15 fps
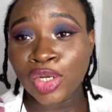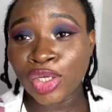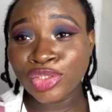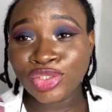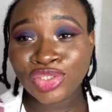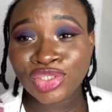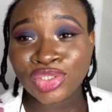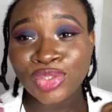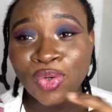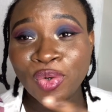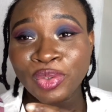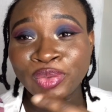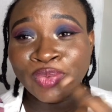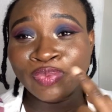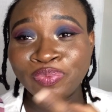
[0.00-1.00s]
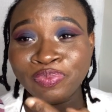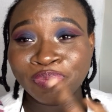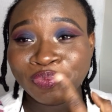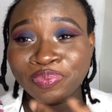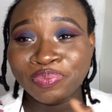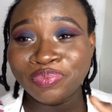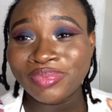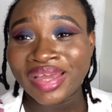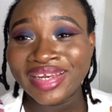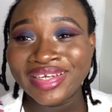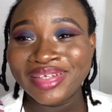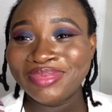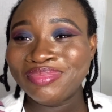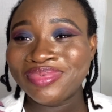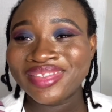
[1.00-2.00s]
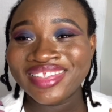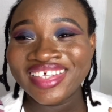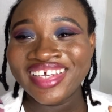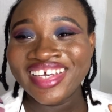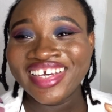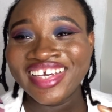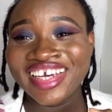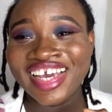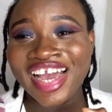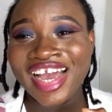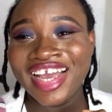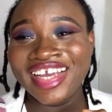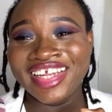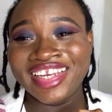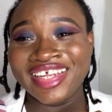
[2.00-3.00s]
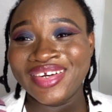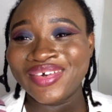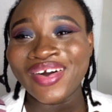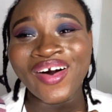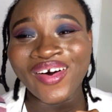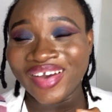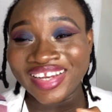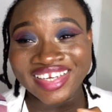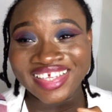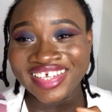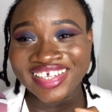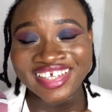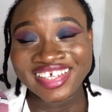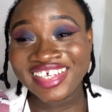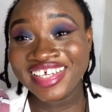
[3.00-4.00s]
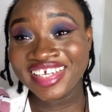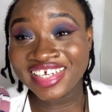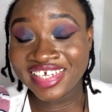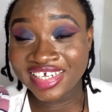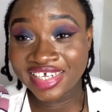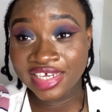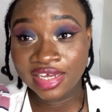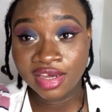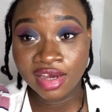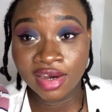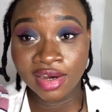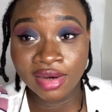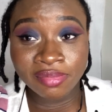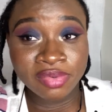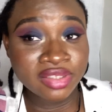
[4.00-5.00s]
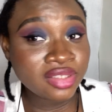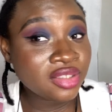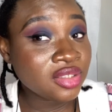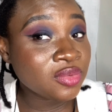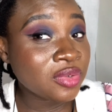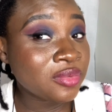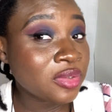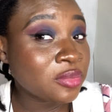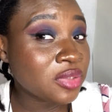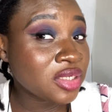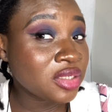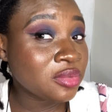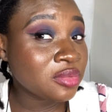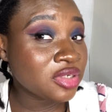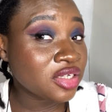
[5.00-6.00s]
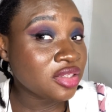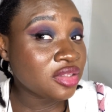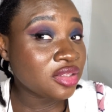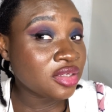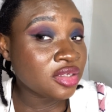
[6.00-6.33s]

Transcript: lunch, so my lips a little oily. But this is what we're working with.